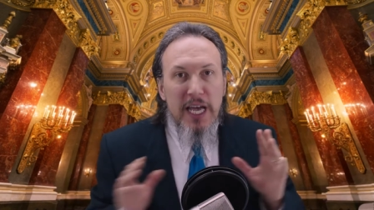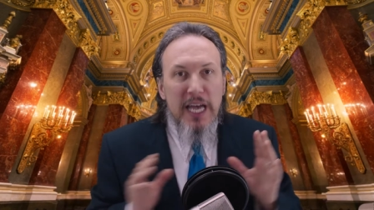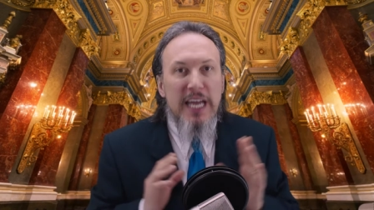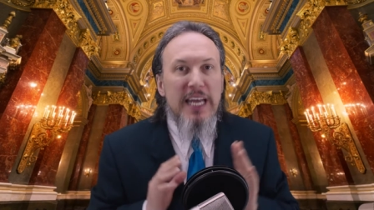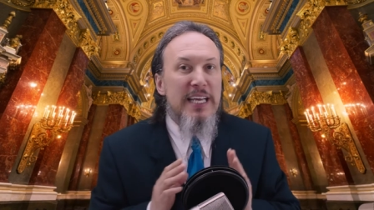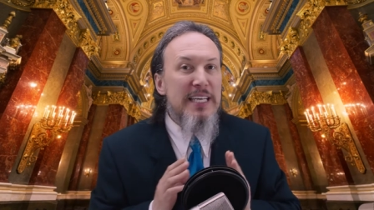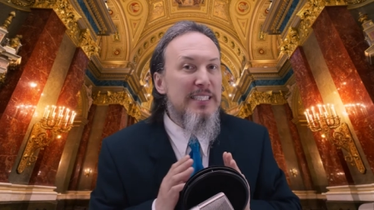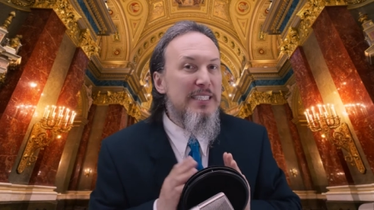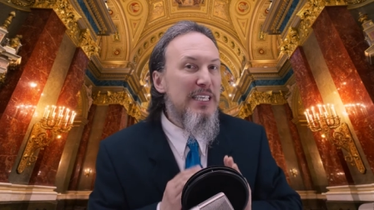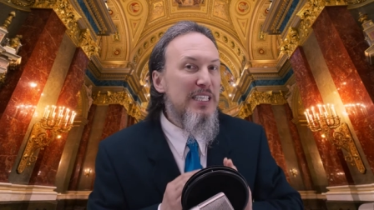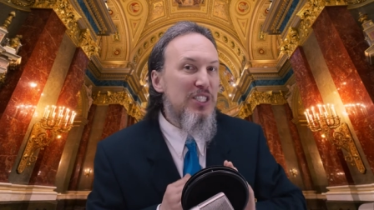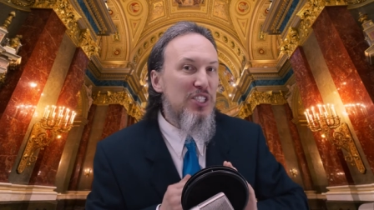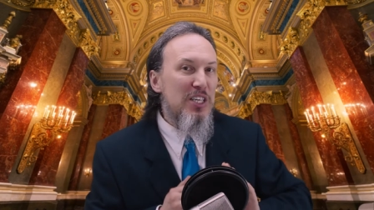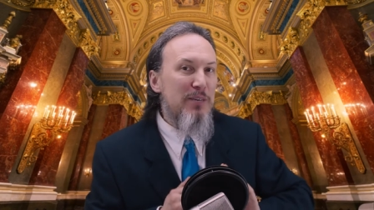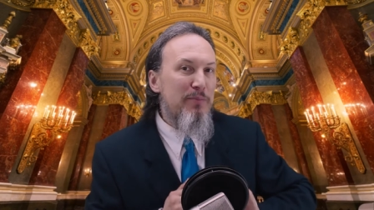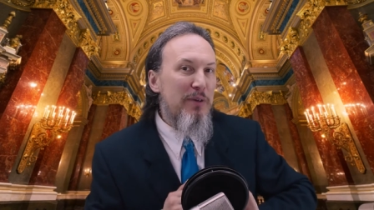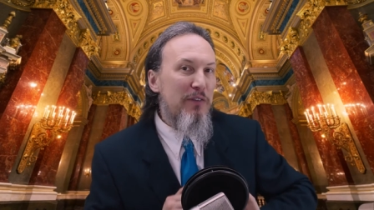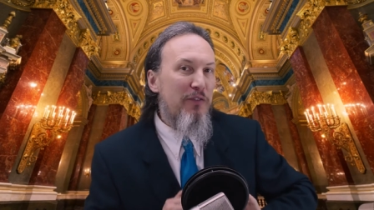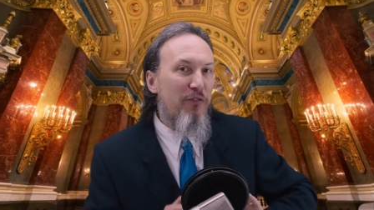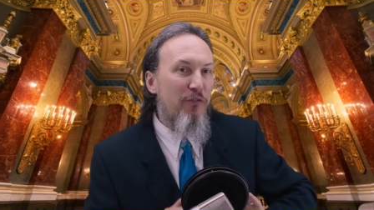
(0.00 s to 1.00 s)
It
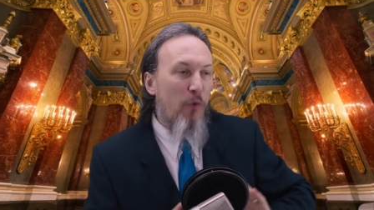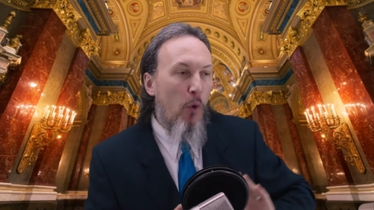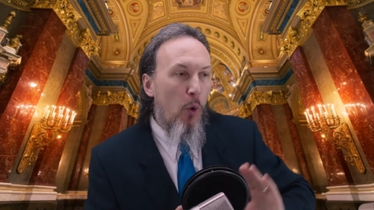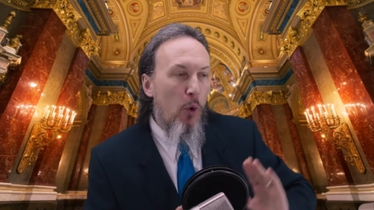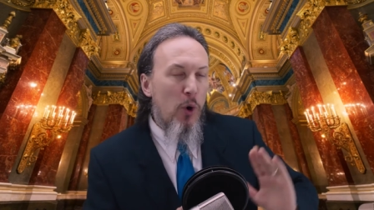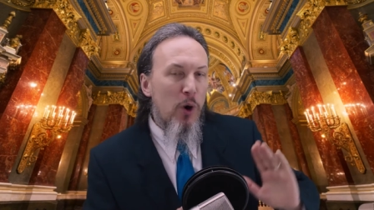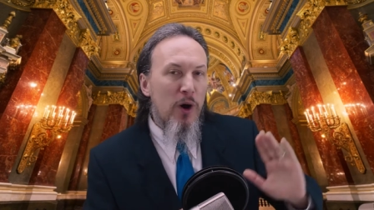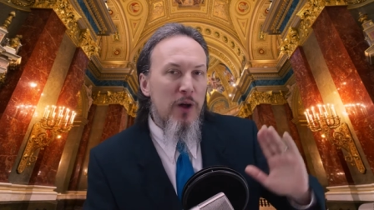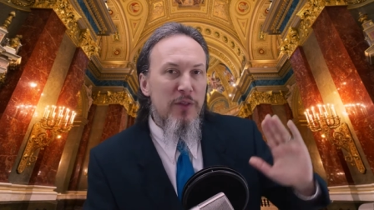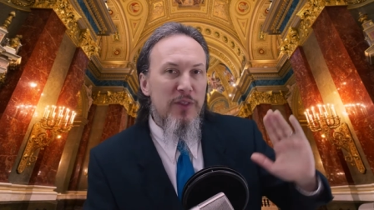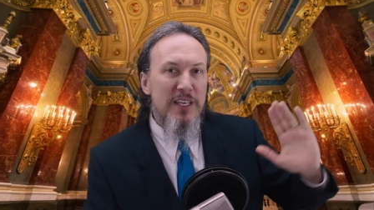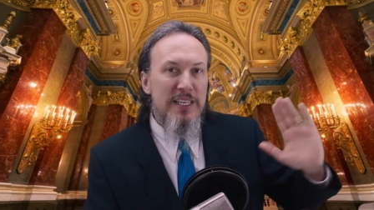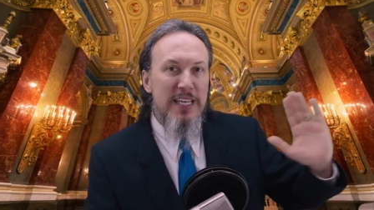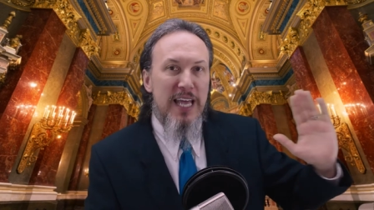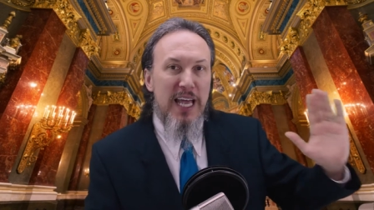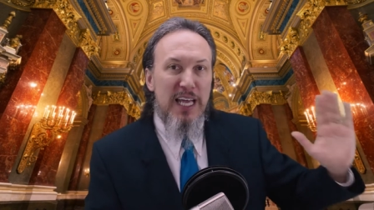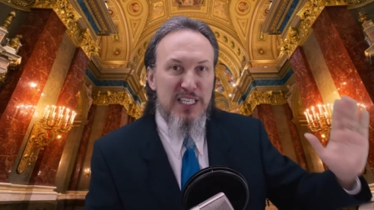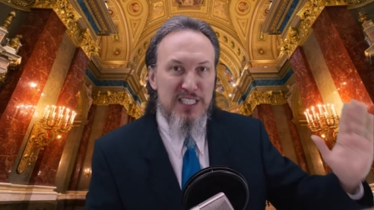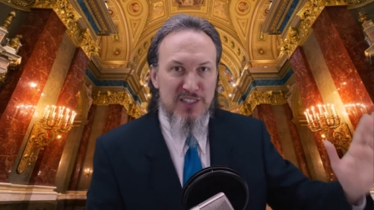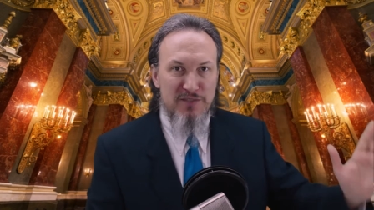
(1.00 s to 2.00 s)
existed before the
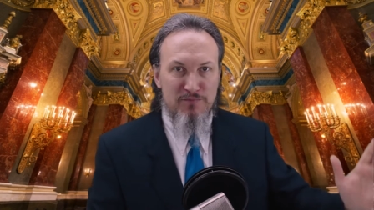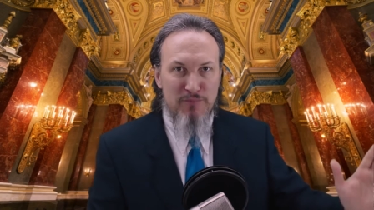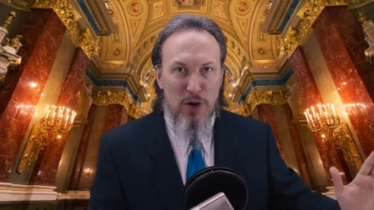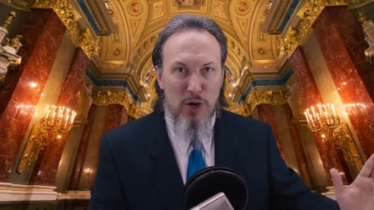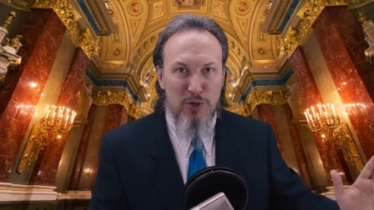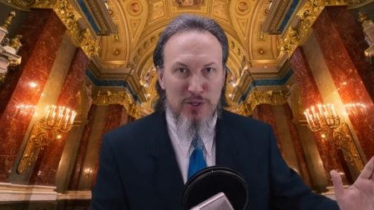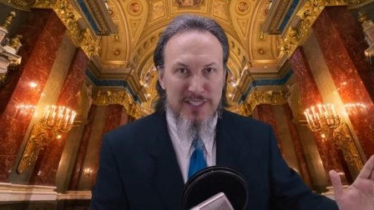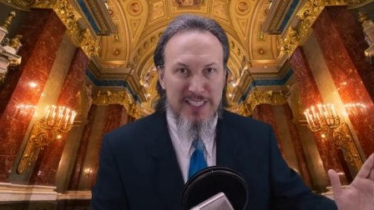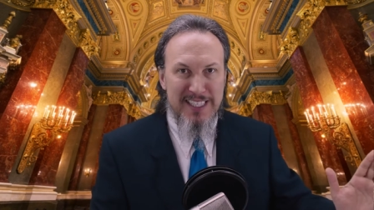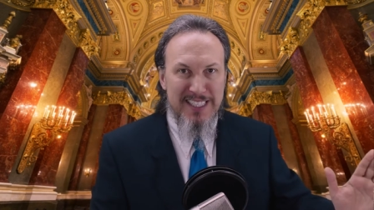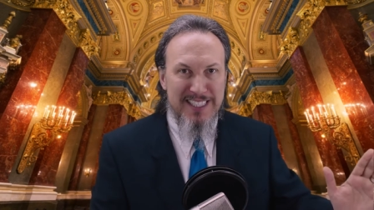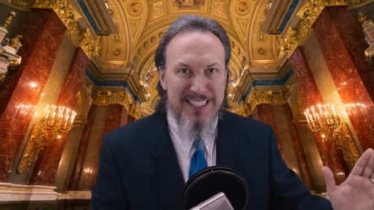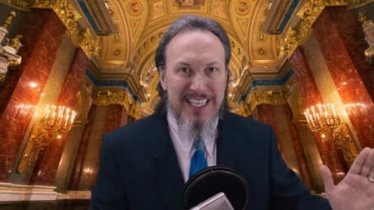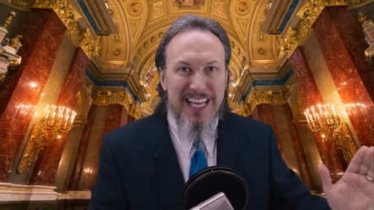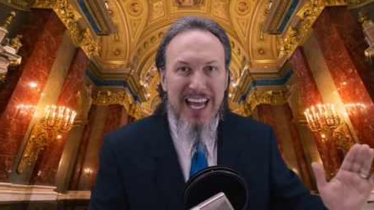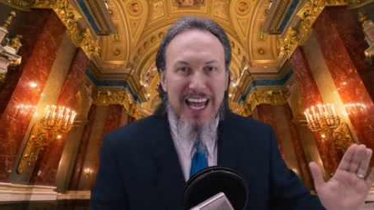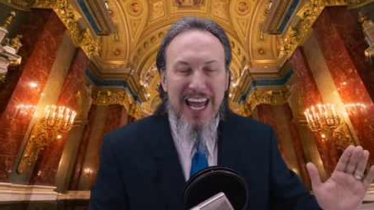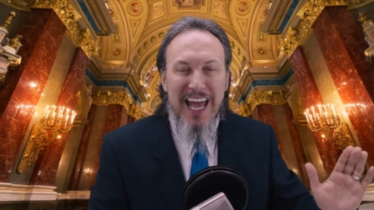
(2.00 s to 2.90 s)
days of Moses